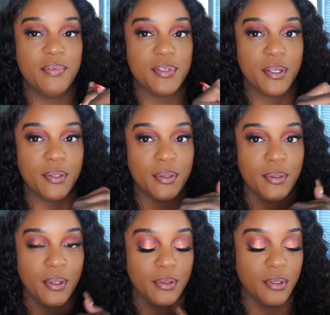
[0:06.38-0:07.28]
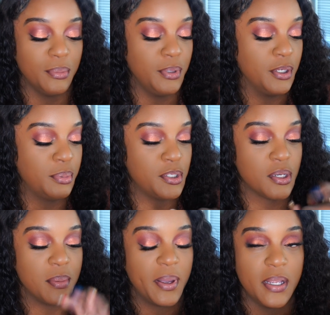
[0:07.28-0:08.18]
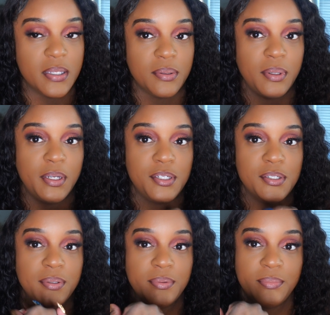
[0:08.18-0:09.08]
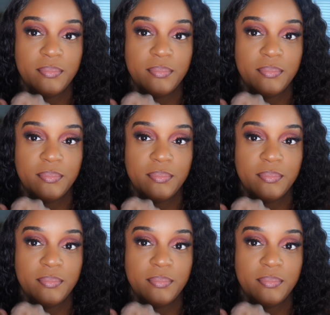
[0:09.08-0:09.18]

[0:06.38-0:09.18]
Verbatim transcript: even take a, a thumbnail picture because my hands so ashy.